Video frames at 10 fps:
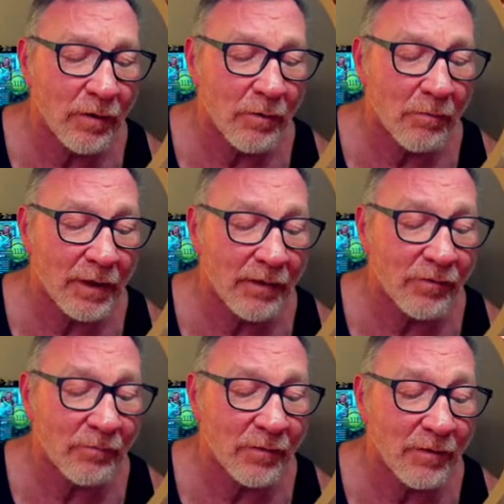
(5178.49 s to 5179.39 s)
but I got
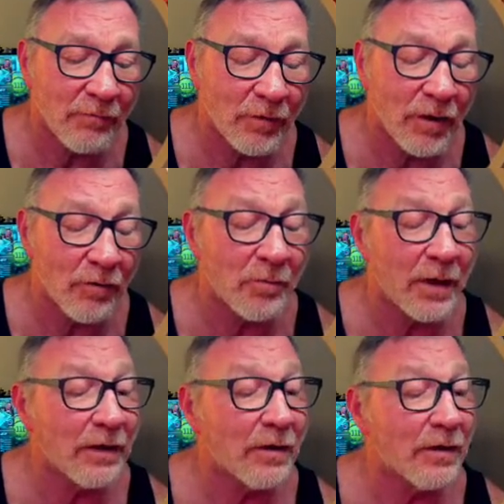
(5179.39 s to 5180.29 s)
some different color
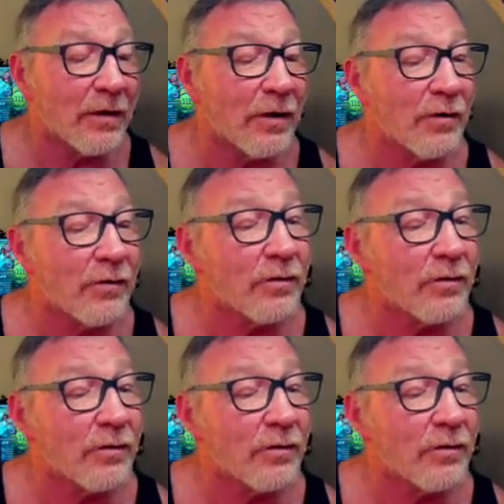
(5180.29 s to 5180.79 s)
paint on there,